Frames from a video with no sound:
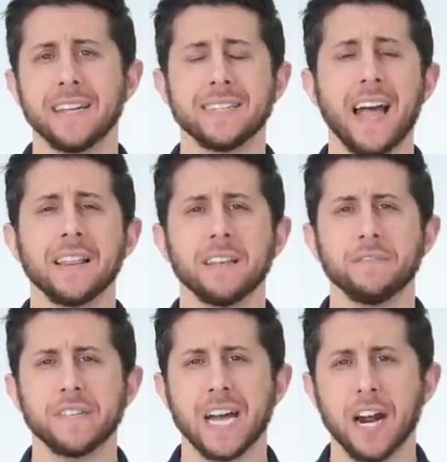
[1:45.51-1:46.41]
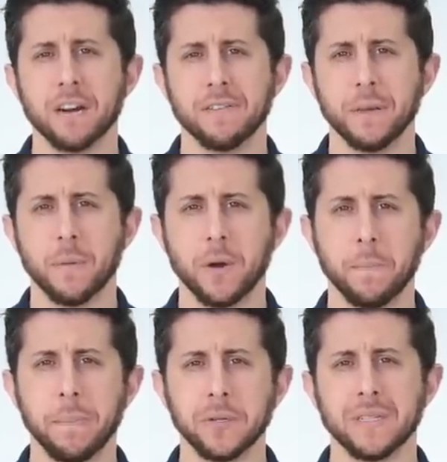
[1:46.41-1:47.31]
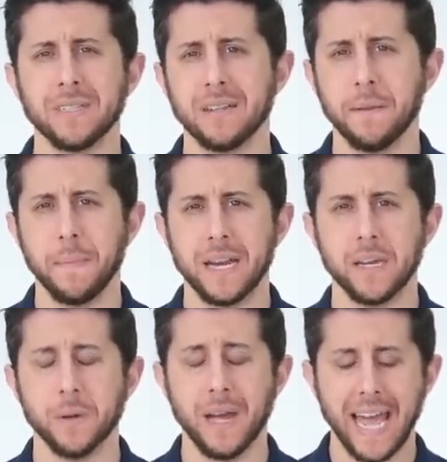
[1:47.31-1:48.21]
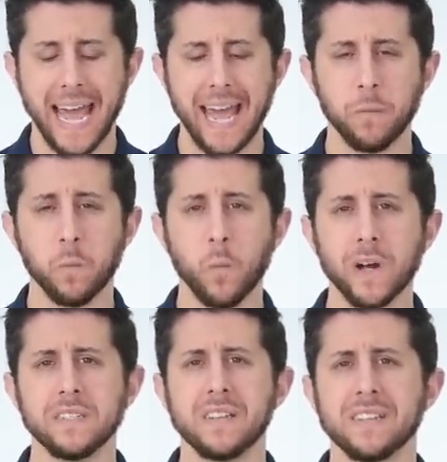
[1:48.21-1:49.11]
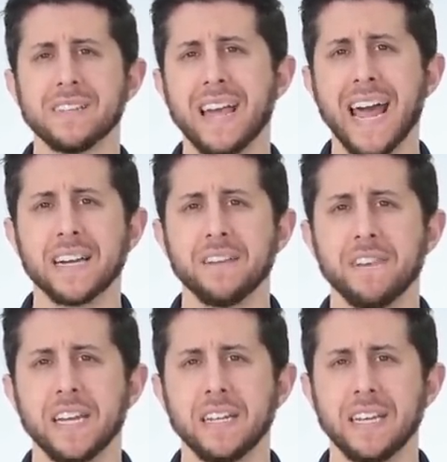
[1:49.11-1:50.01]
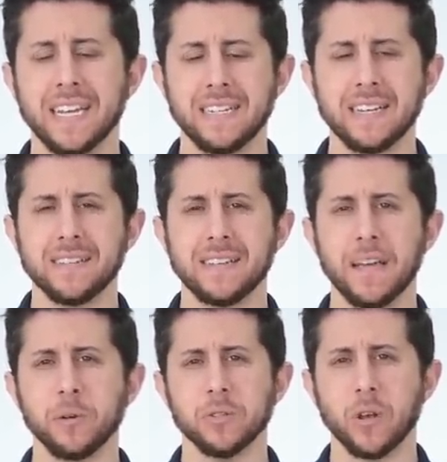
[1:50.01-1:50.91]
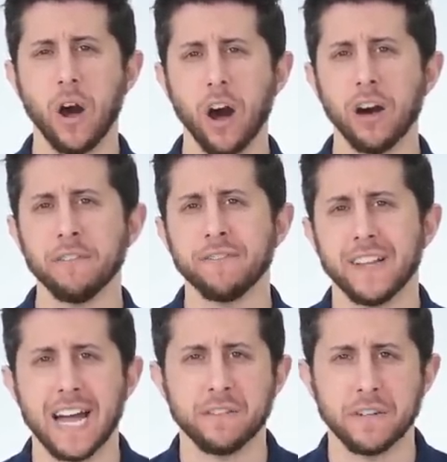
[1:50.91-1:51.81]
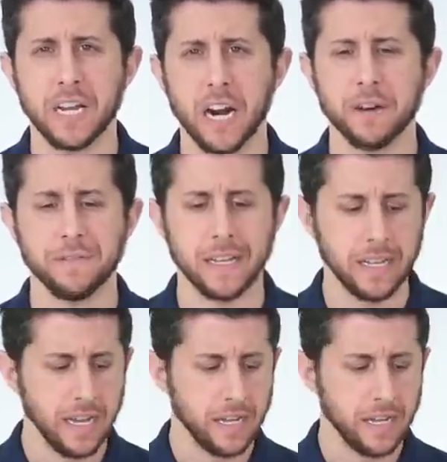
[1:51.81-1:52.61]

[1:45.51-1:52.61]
a silent photography mode built into the menu. And once this is activated, it disables all flash photography.